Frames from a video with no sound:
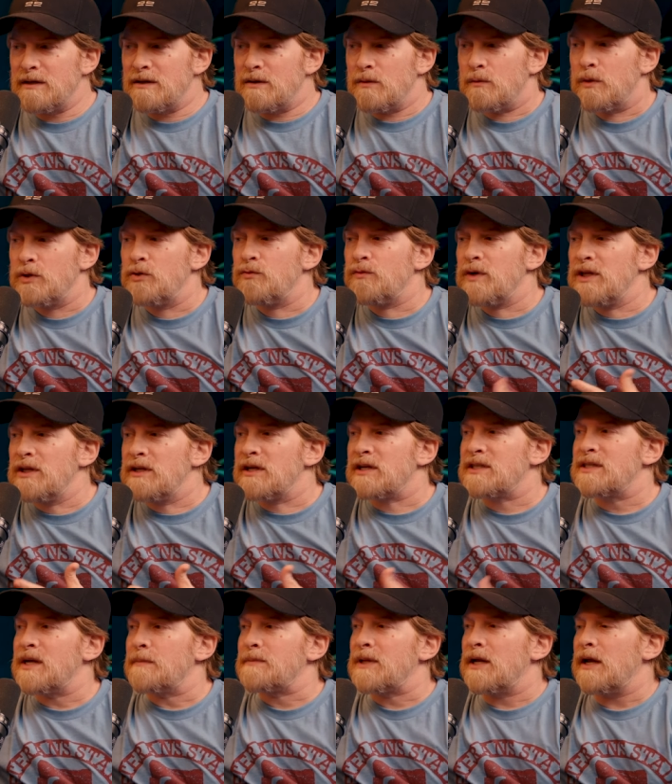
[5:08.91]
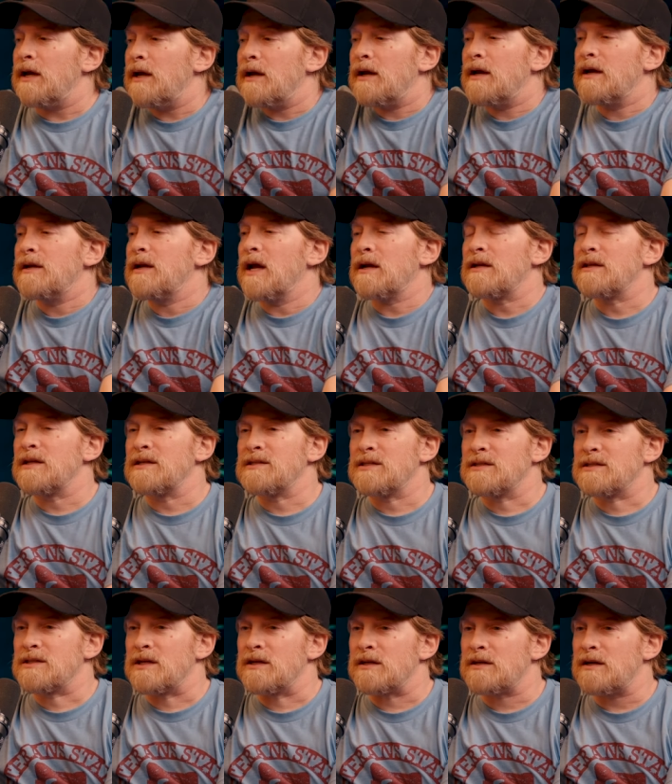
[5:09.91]
When you really accept that, hey, none of this
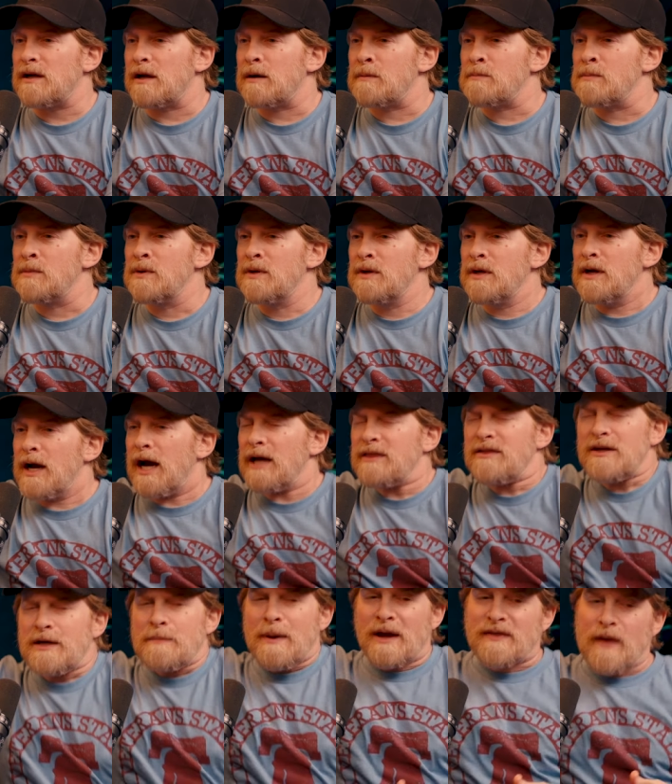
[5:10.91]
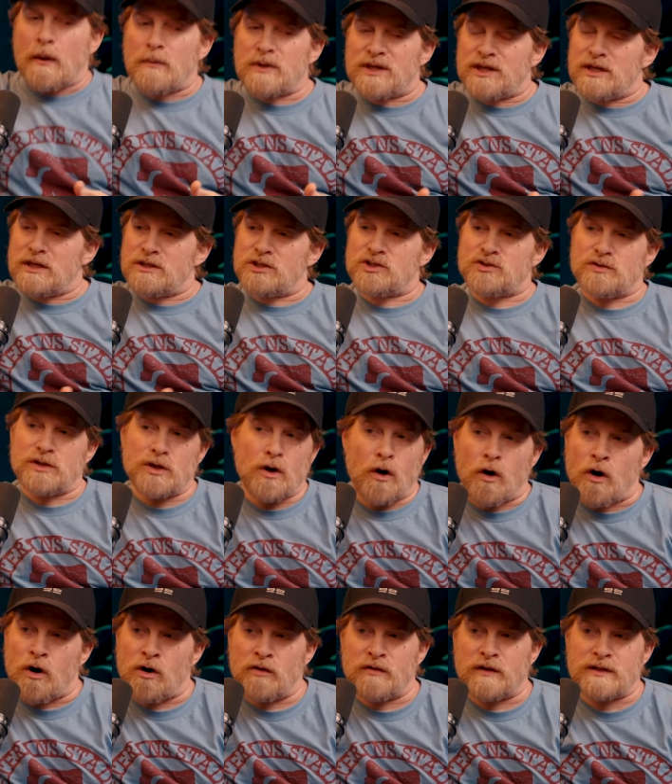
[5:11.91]
is going to come. I think about that with the industry
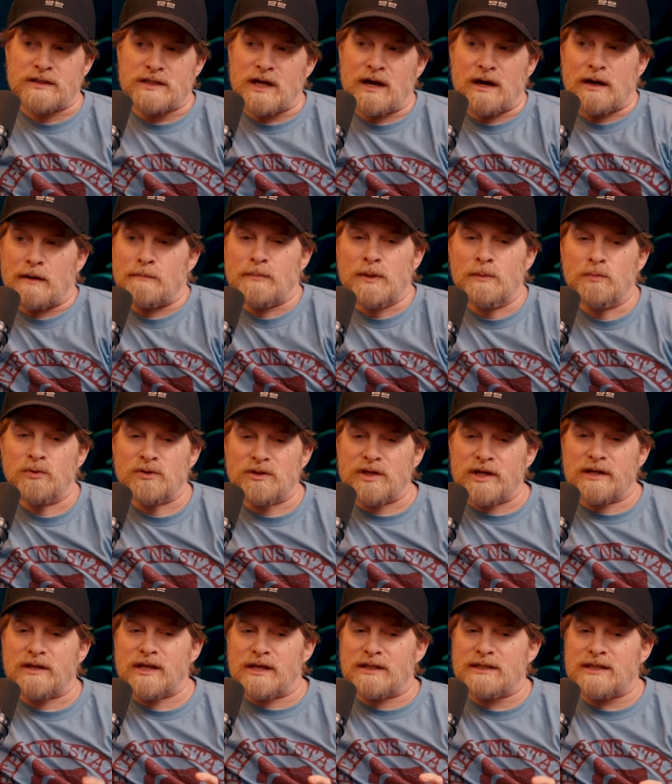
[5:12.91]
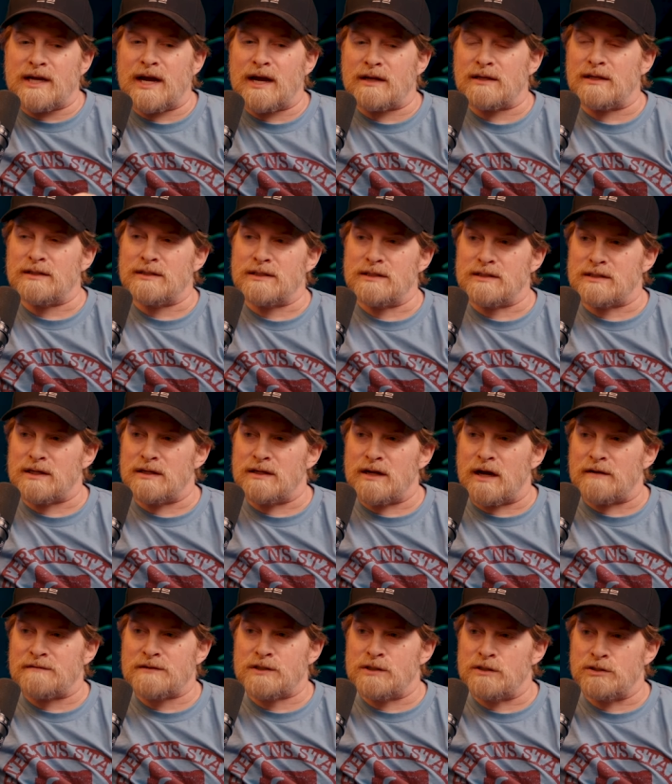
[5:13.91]
all the time. People think that talent is
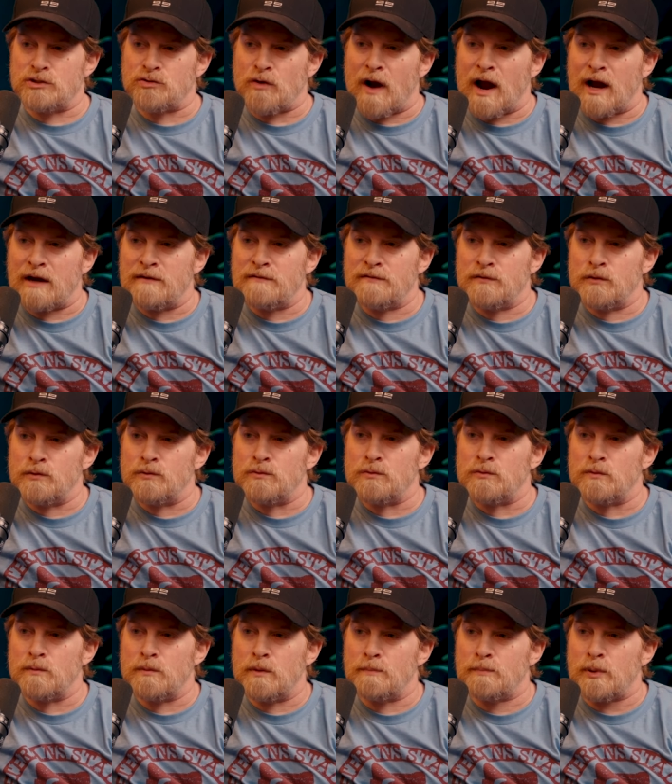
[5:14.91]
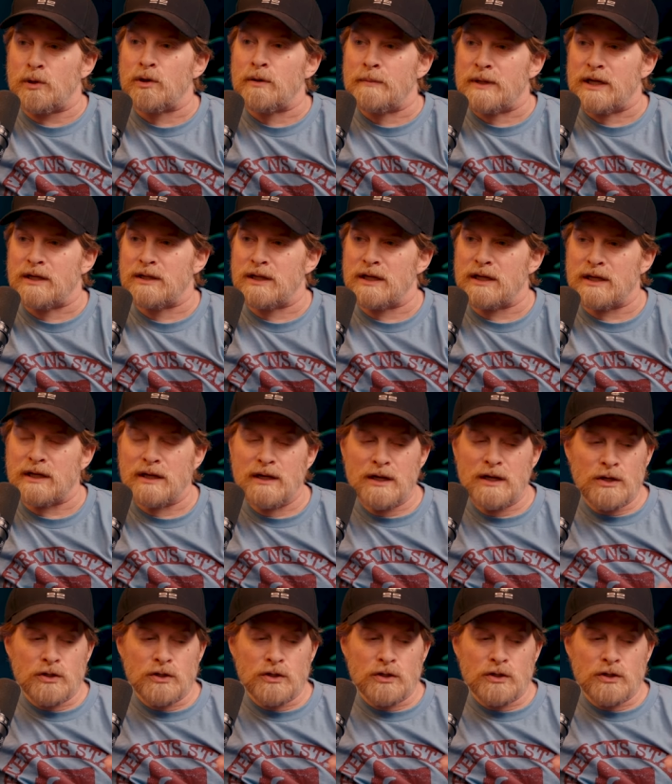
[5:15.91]
enough to drive you permanently.